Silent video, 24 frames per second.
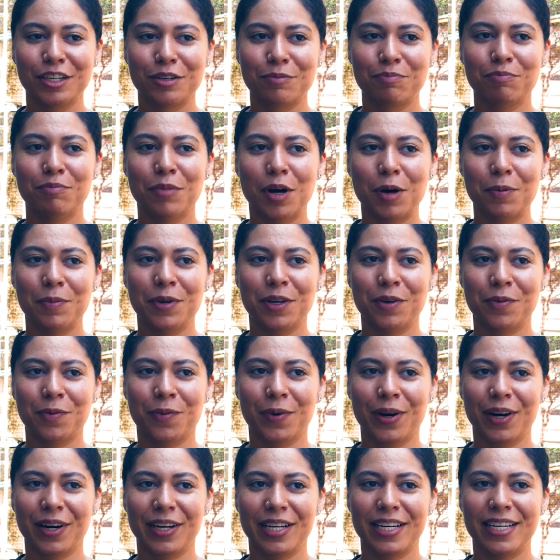moment
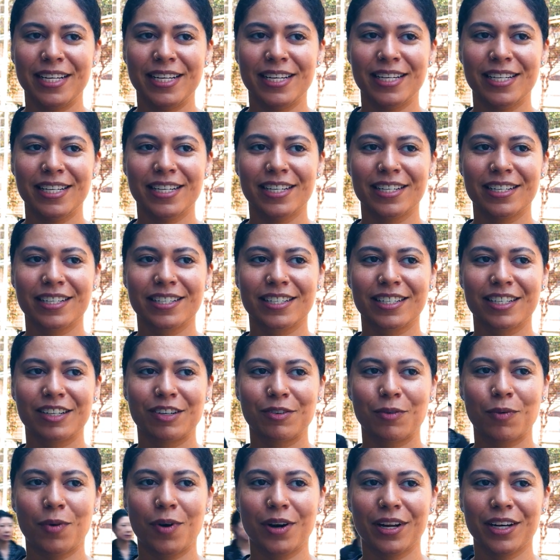where he
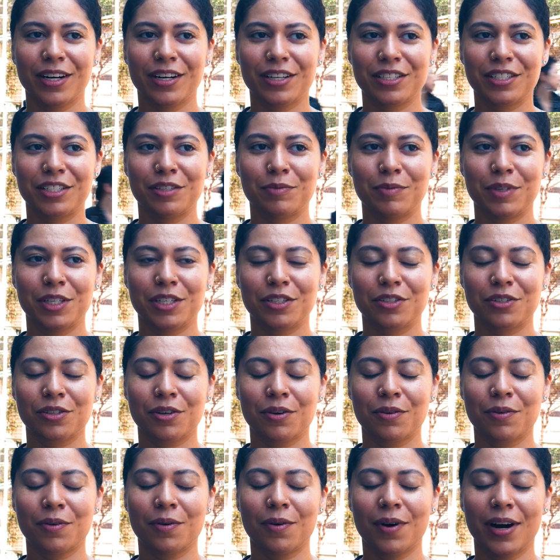wanted us to be
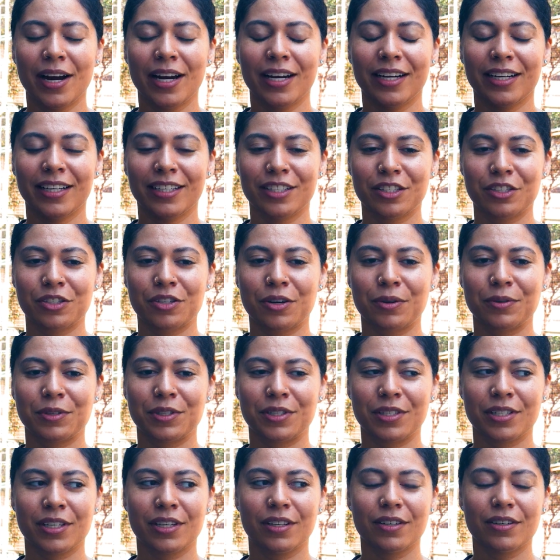so quiet and so
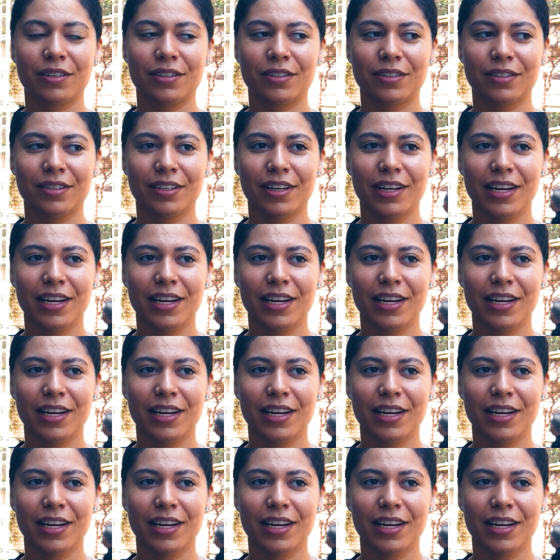still,